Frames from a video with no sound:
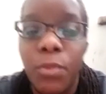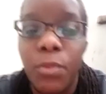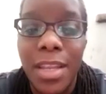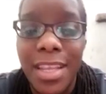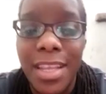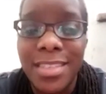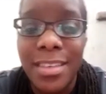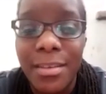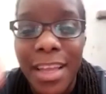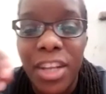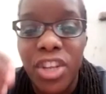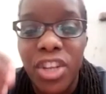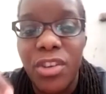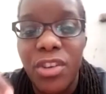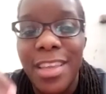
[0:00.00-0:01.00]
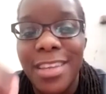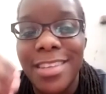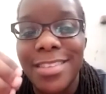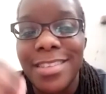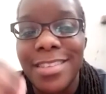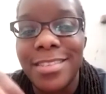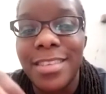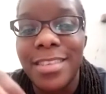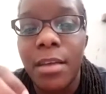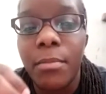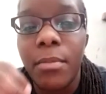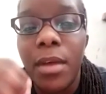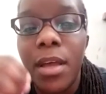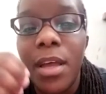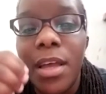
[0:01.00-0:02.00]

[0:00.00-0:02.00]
We need to ensure that the system